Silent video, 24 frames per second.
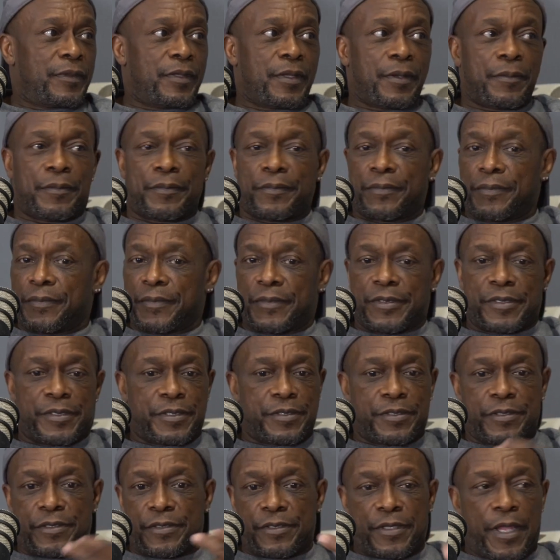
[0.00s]
Yeah,
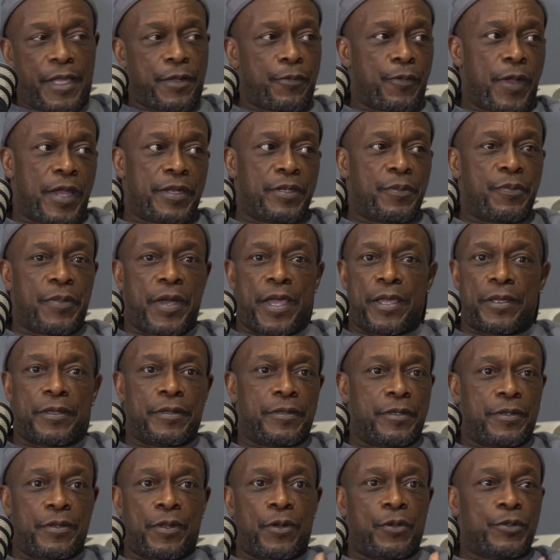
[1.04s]
just like riding a bike.
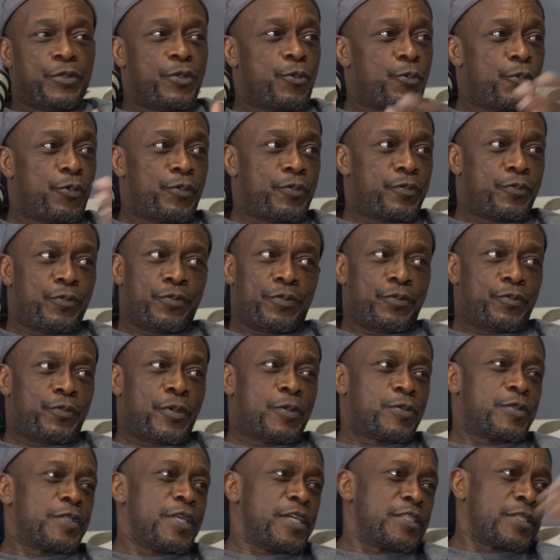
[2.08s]
When
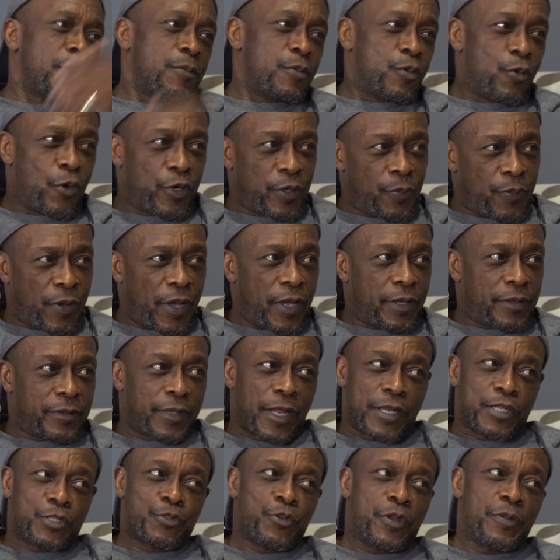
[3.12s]
was the last time you were on a bike?
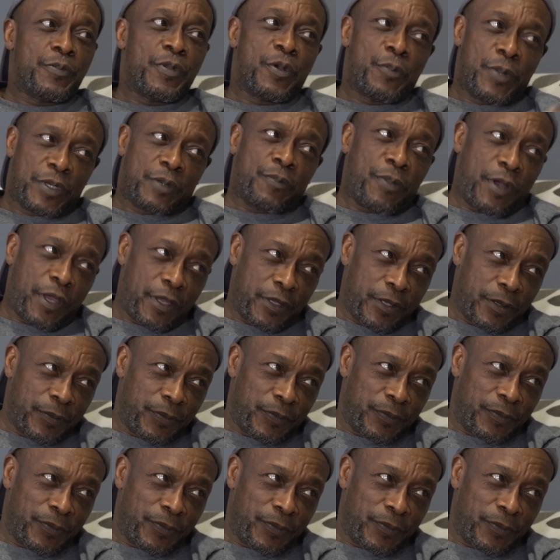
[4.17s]
Not a treadmill, but a bike.